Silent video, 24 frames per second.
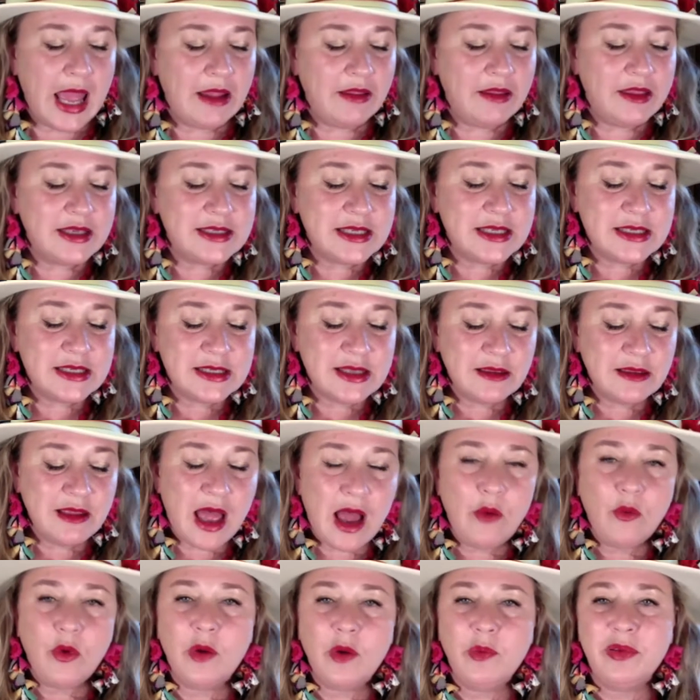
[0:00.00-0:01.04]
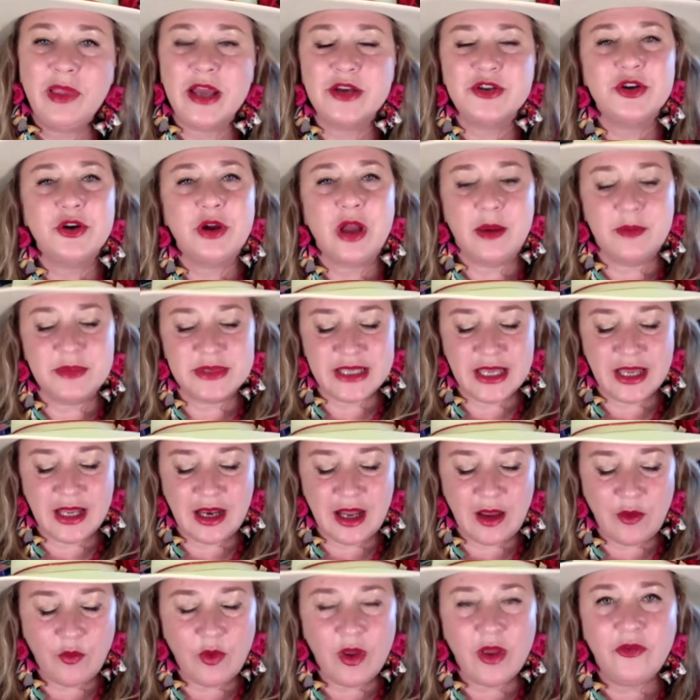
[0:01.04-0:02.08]
And this is a lot where pleasure comes
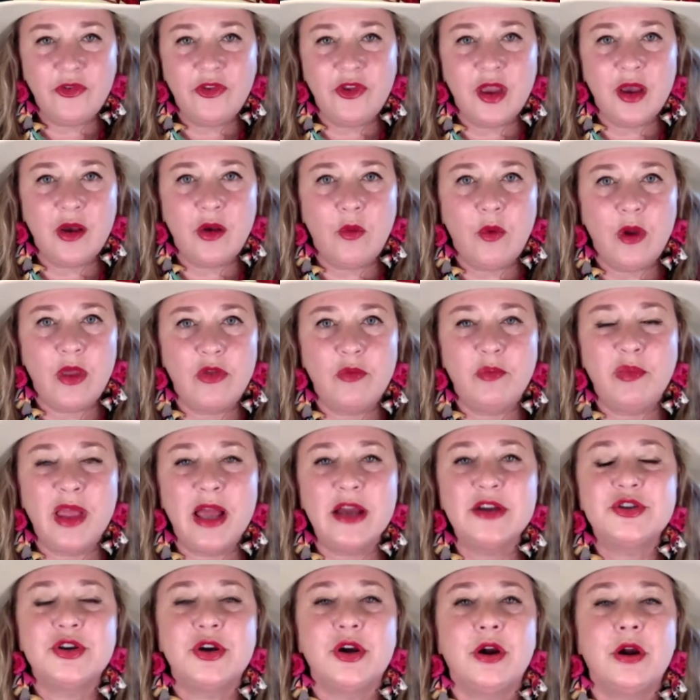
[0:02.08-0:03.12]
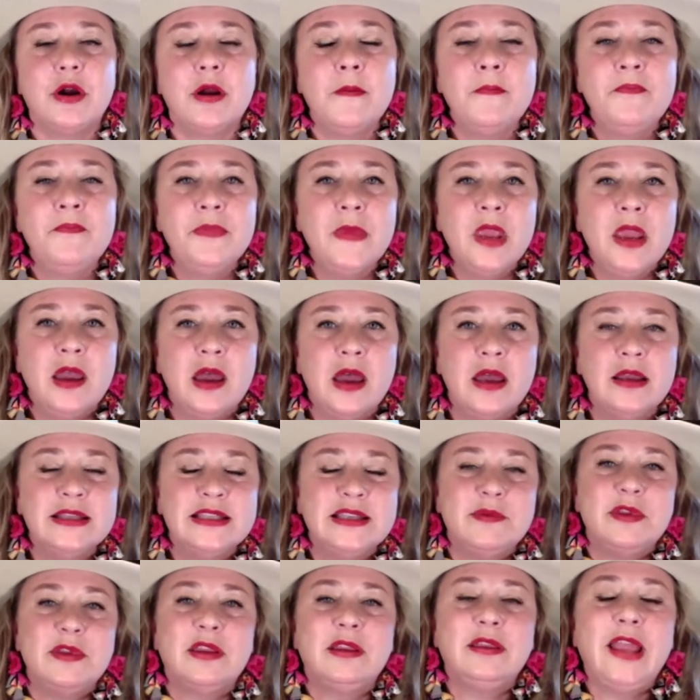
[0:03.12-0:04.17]
in, and we'll deal with pleasure
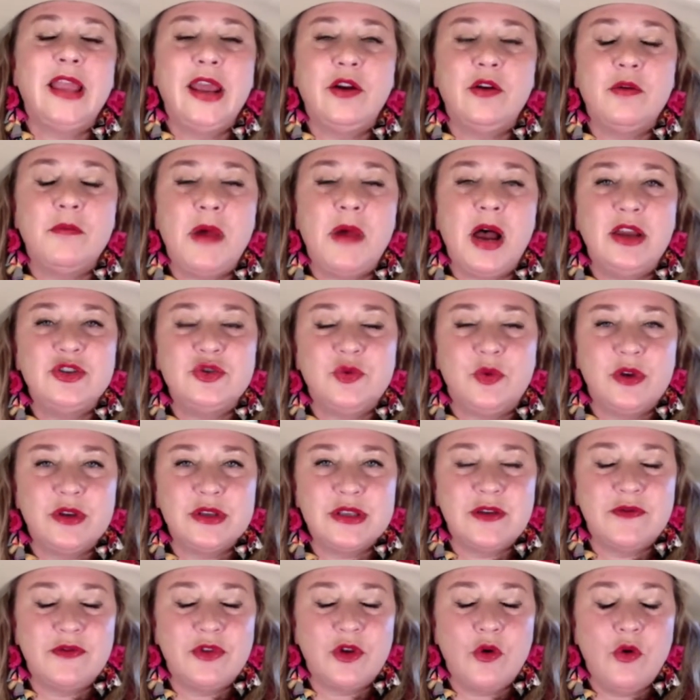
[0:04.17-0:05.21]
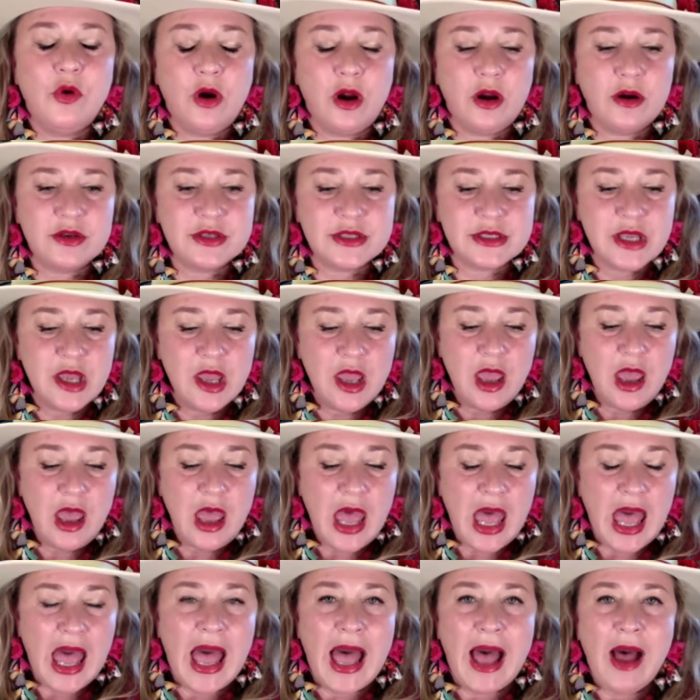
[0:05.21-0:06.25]
and some of the later modules of the course,
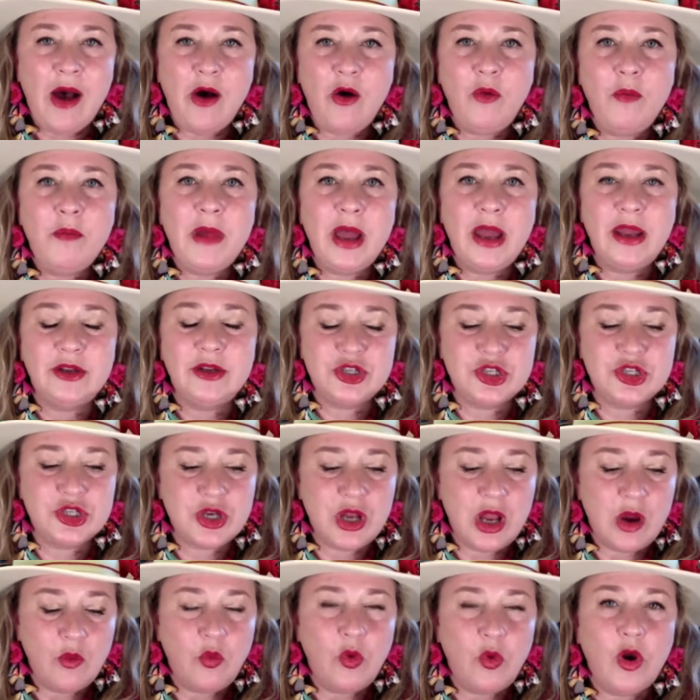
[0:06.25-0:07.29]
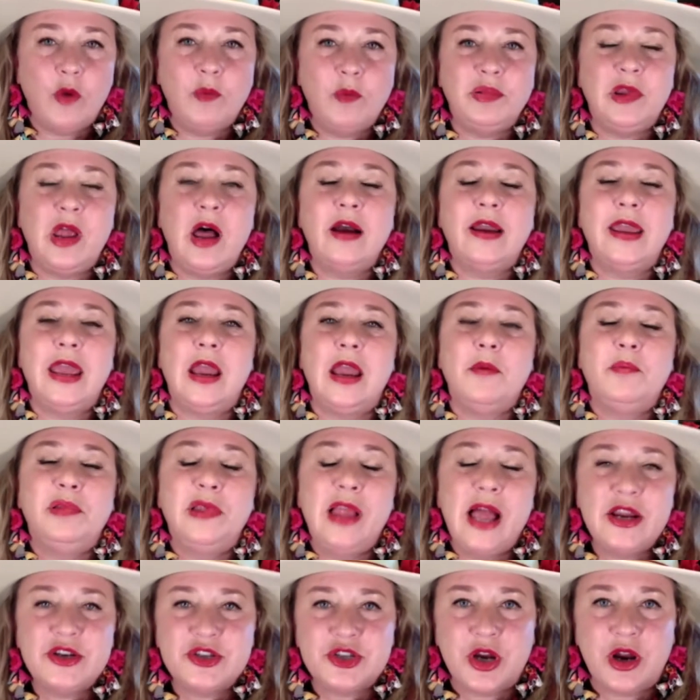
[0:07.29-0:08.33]
how much we're blocking
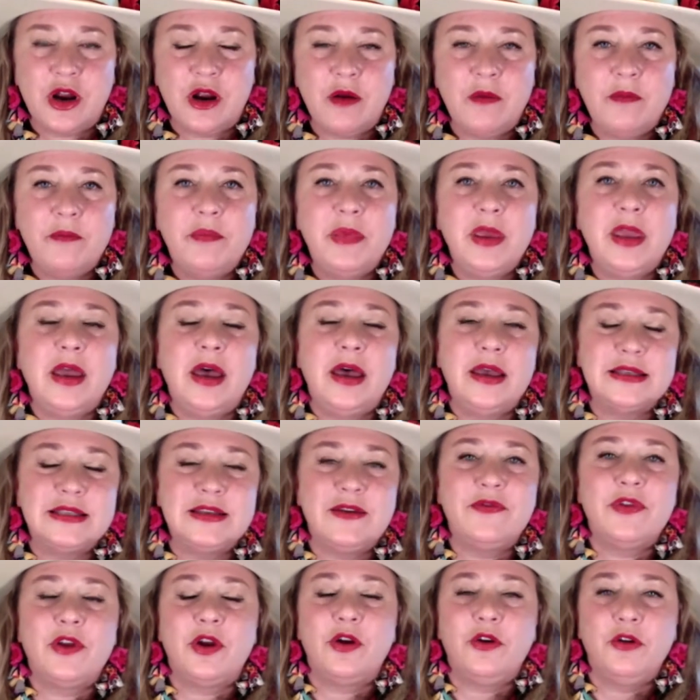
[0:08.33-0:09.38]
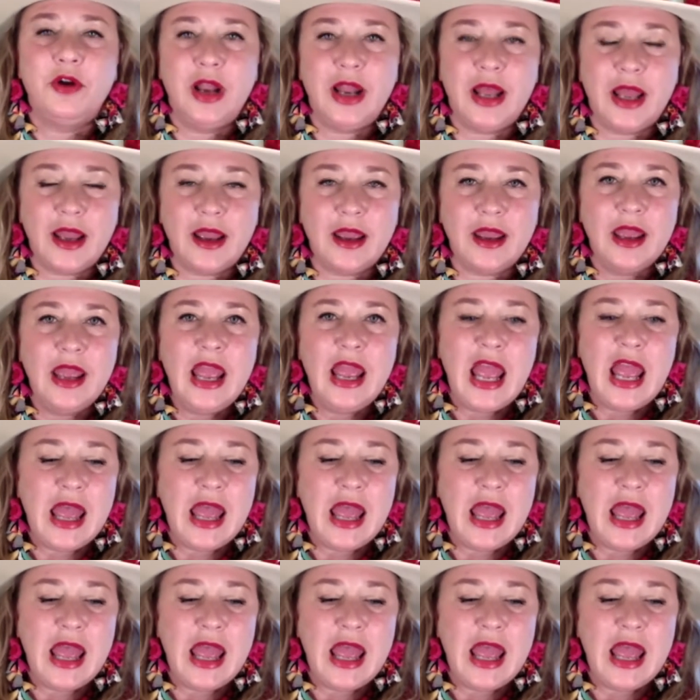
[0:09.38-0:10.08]
pleasure because of the critic.